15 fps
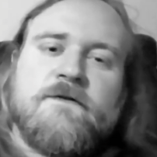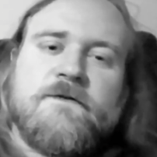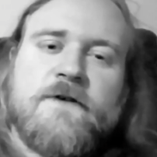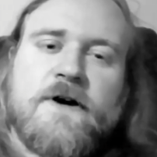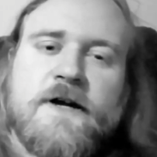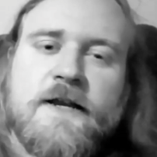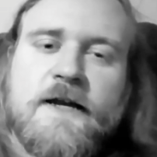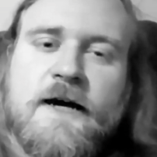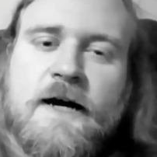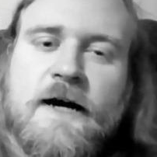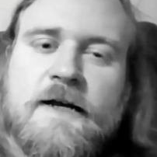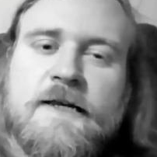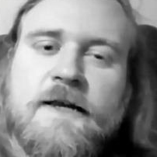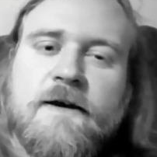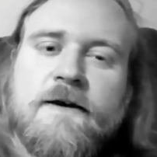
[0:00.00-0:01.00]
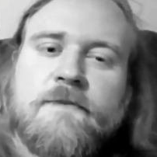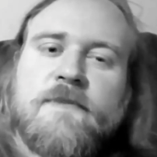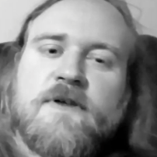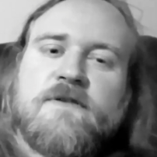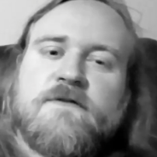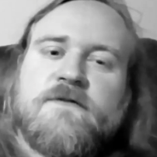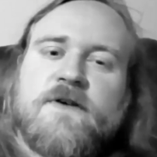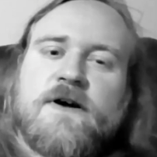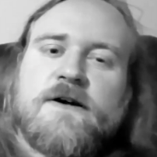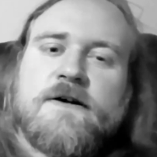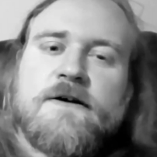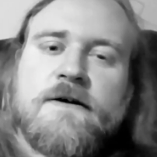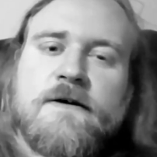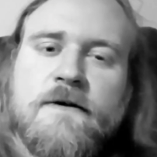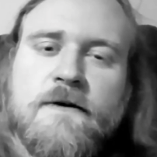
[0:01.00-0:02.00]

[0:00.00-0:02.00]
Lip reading: Fucking cocksucking motherfucker.